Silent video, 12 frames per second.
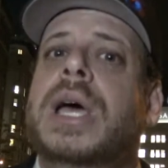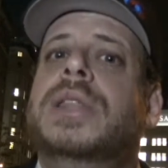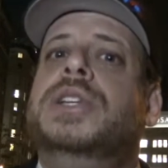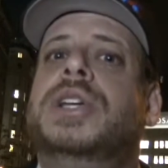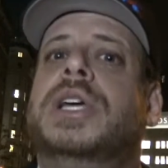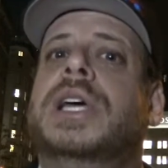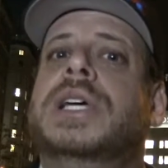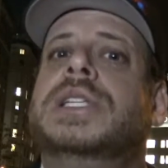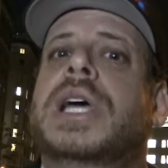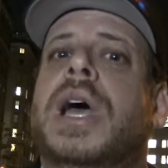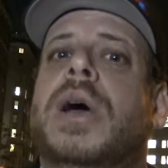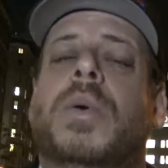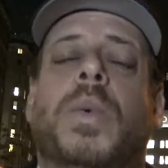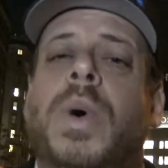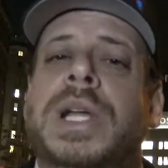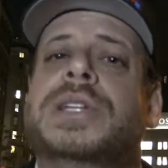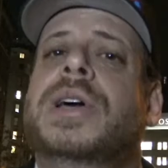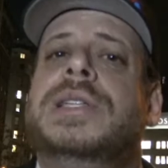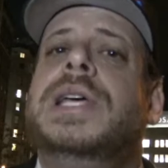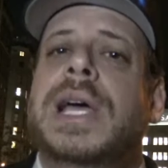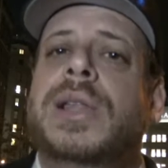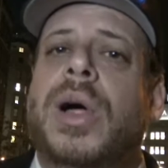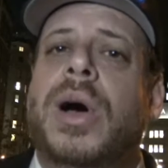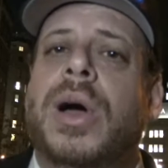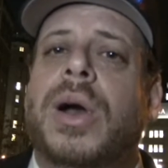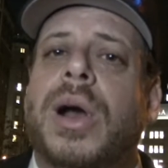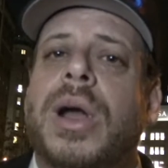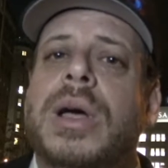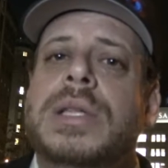The trick is, what's going to take longer,